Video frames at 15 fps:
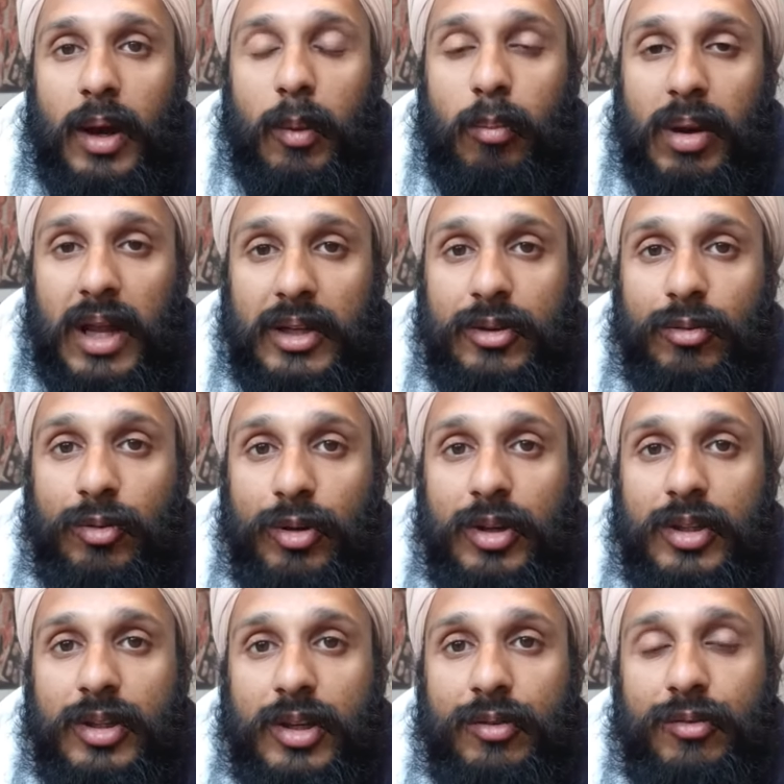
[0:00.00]
plan your route
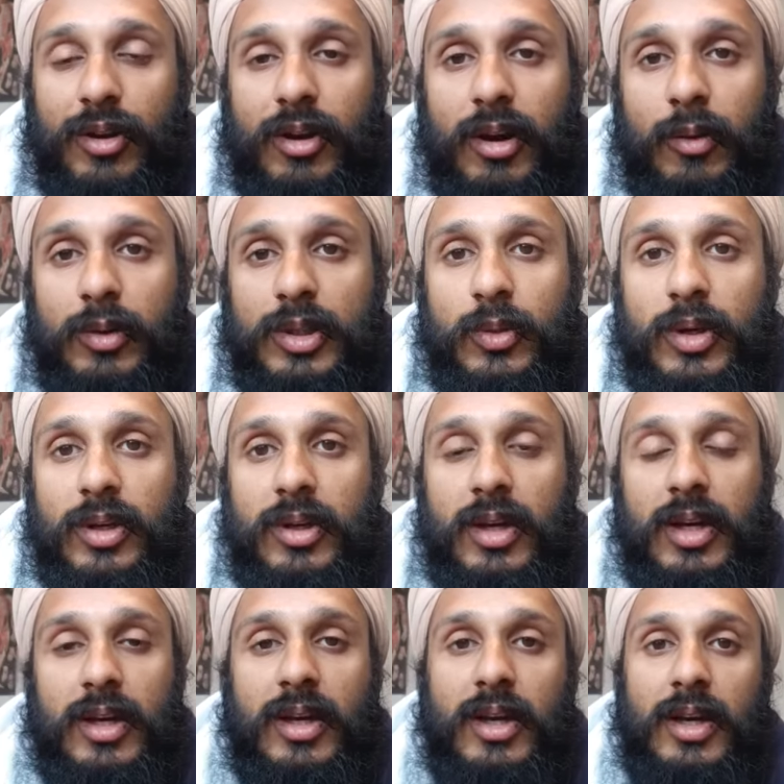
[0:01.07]
and you can figure out which way you're
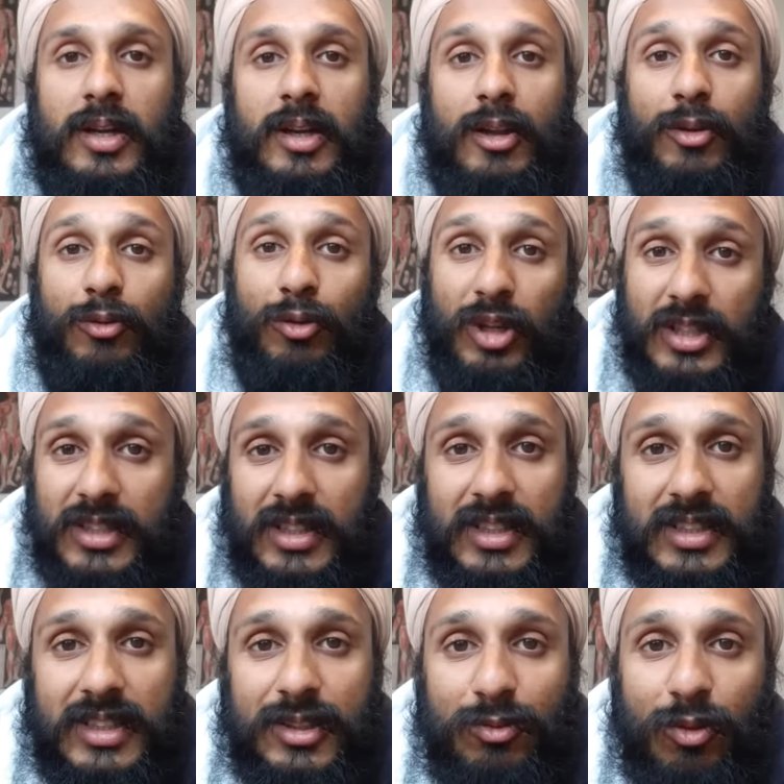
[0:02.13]
going. Now, the reason
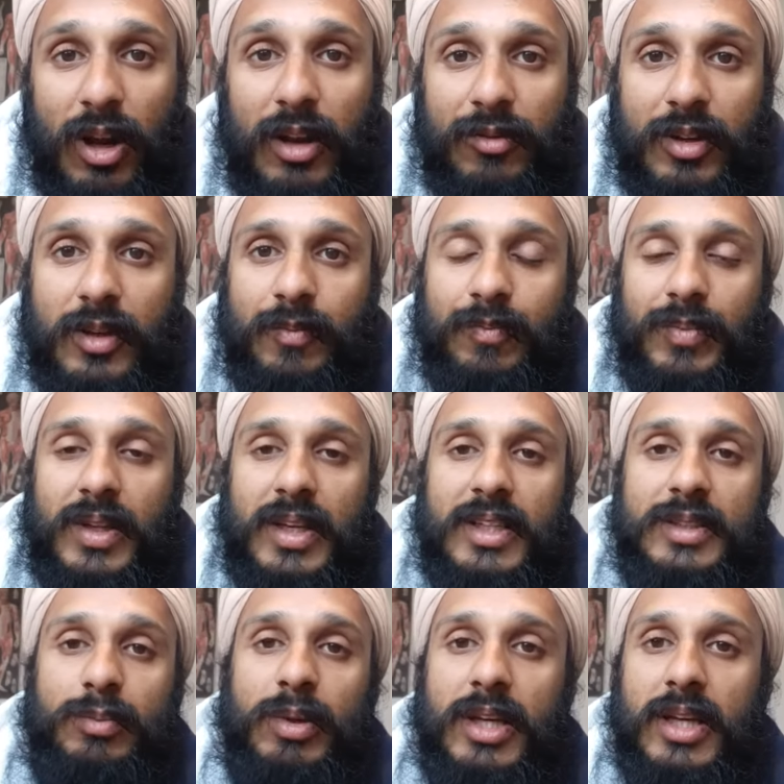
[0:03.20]
this is relevant
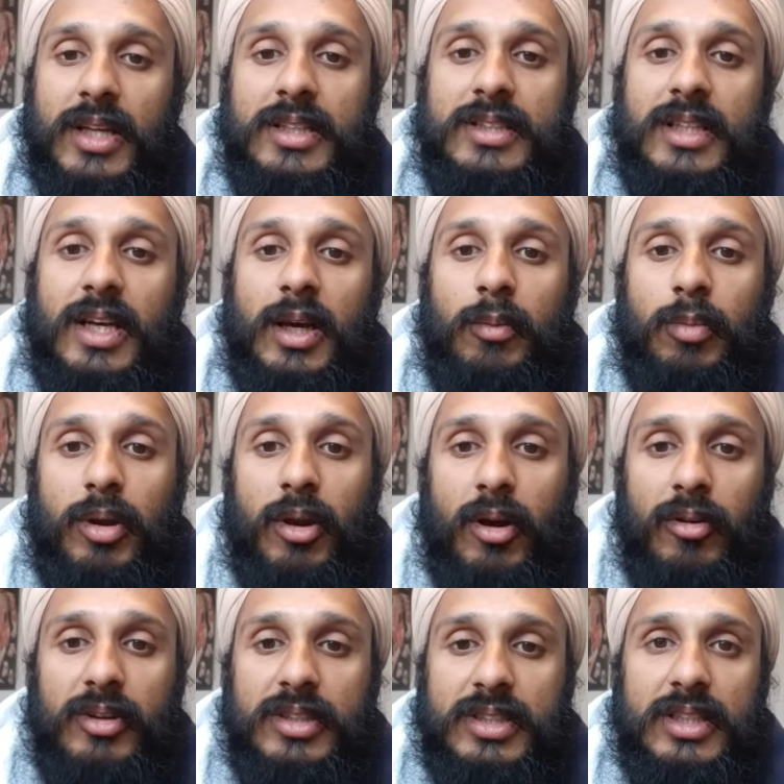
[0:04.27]
is because
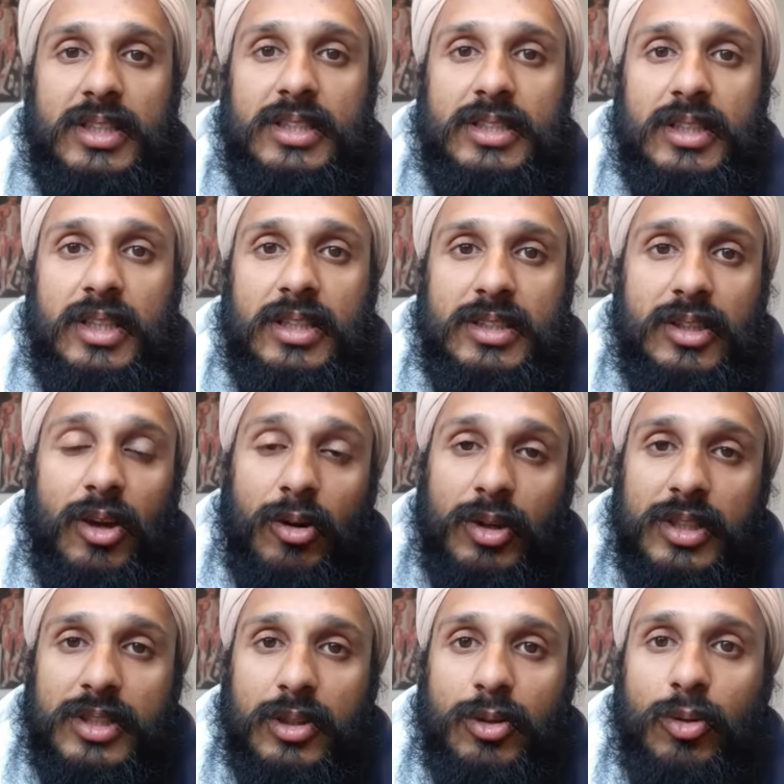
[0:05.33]
Polaris is known
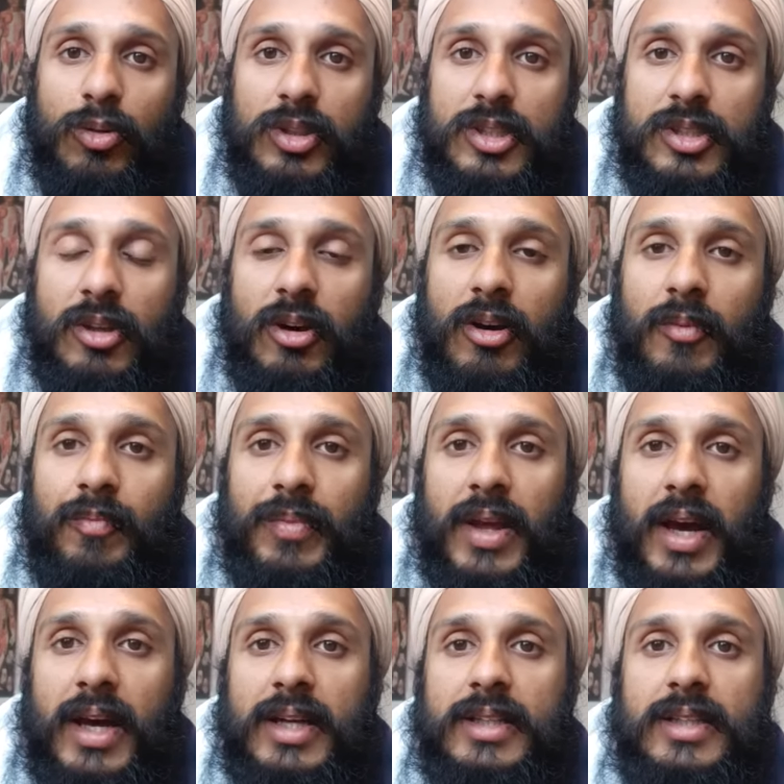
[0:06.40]
as a North Star,
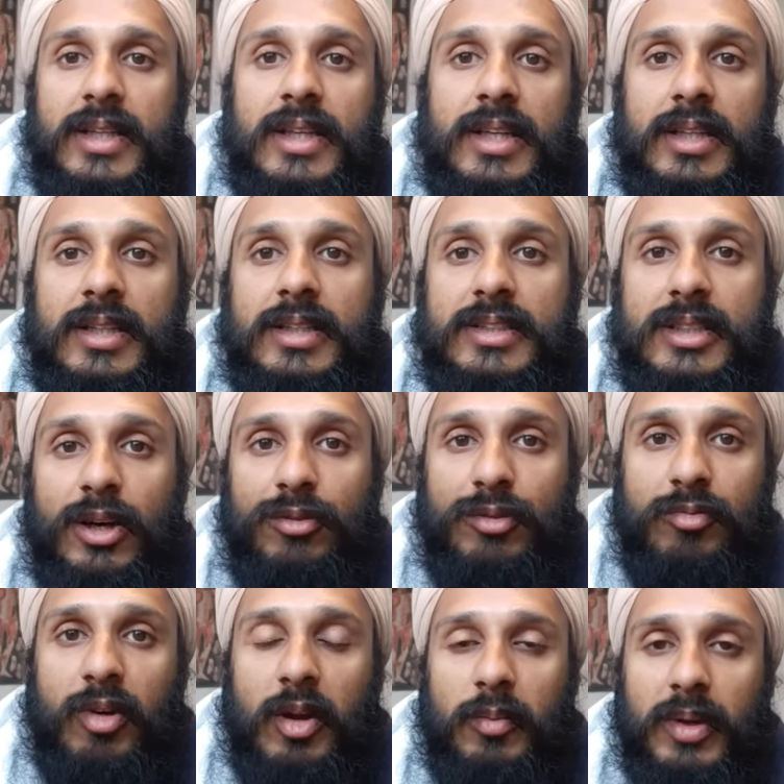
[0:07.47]
and in
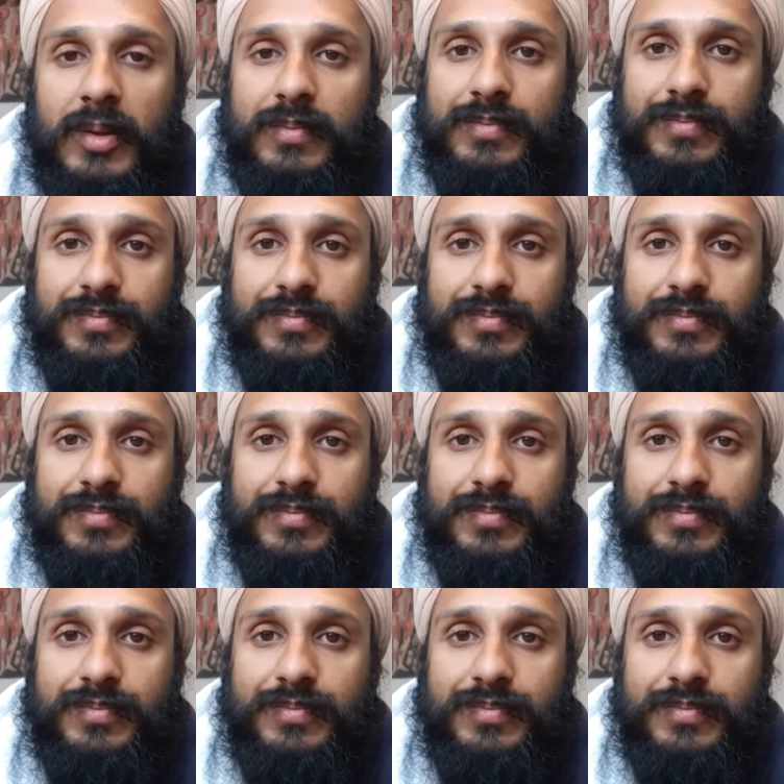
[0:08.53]
self-development,